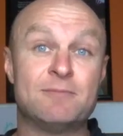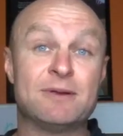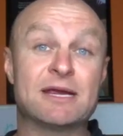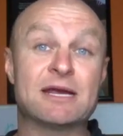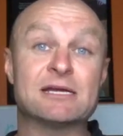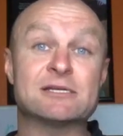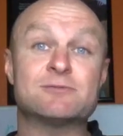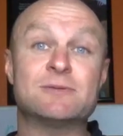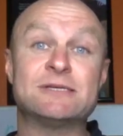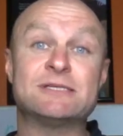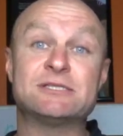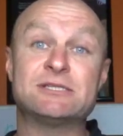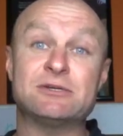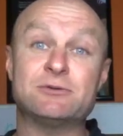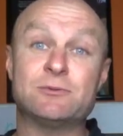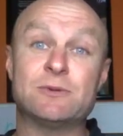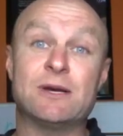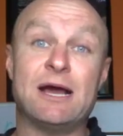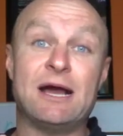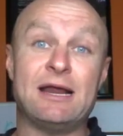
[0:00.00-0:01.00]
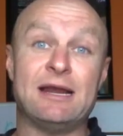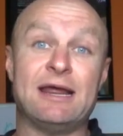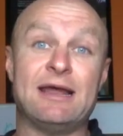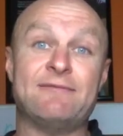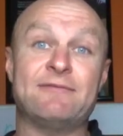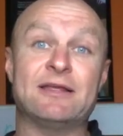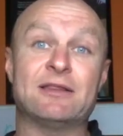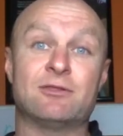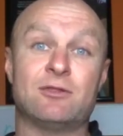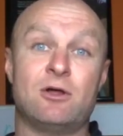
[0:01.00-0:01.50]
because we do not
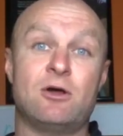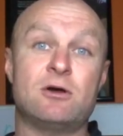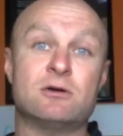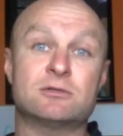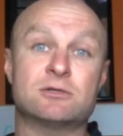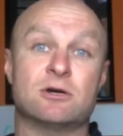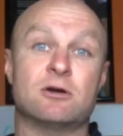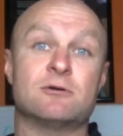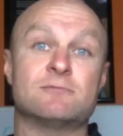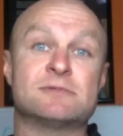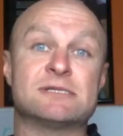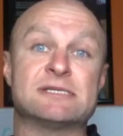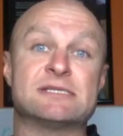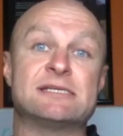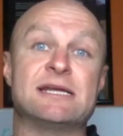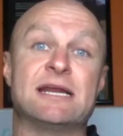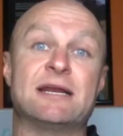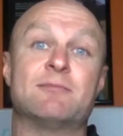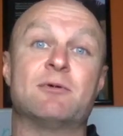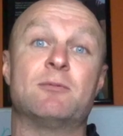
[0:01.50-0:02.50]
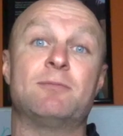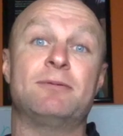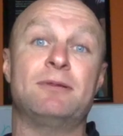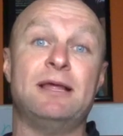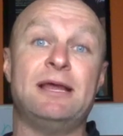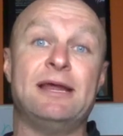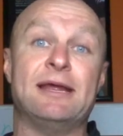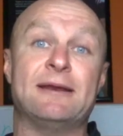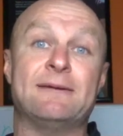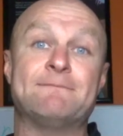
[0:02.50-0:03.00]
have a long-term sustainable
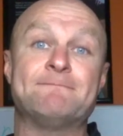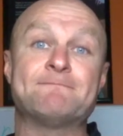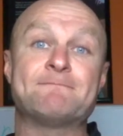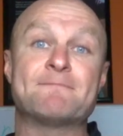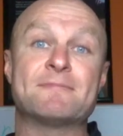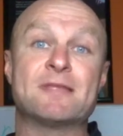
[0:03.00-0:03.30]
plan,